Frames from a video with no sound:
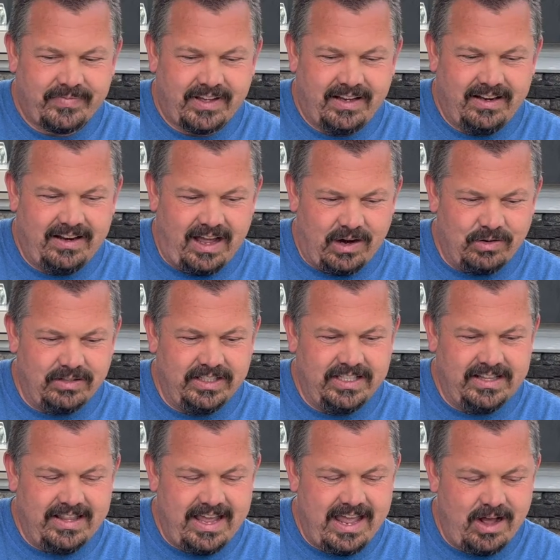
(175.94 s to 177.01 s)
Not only did
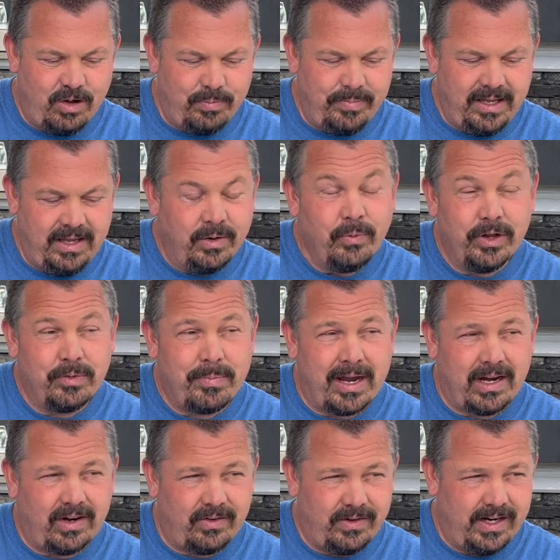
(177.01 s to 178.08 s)
they help me with my
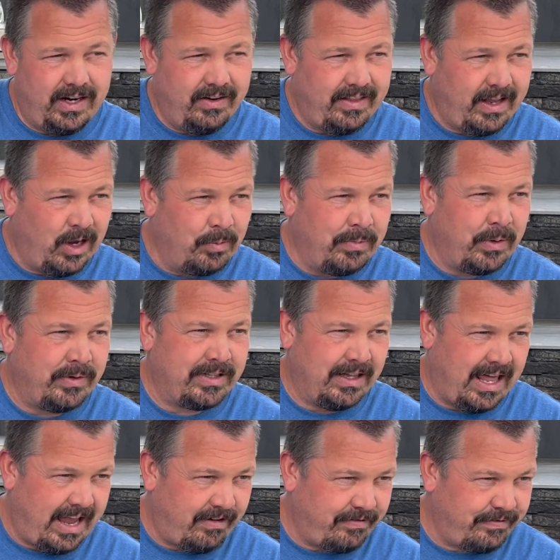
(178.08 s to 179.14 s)
career, they helped me with
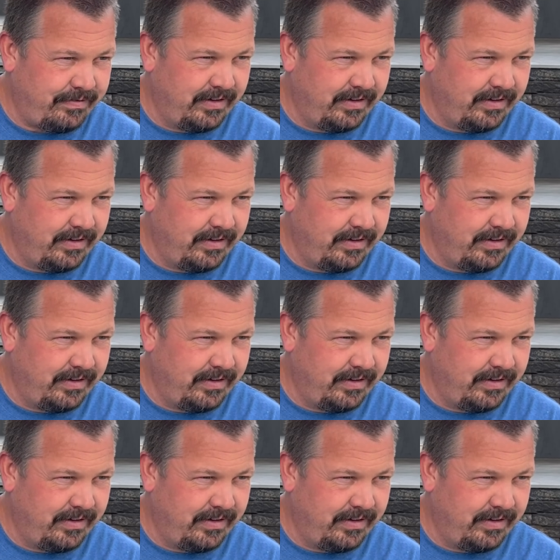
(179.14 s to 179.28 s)
life.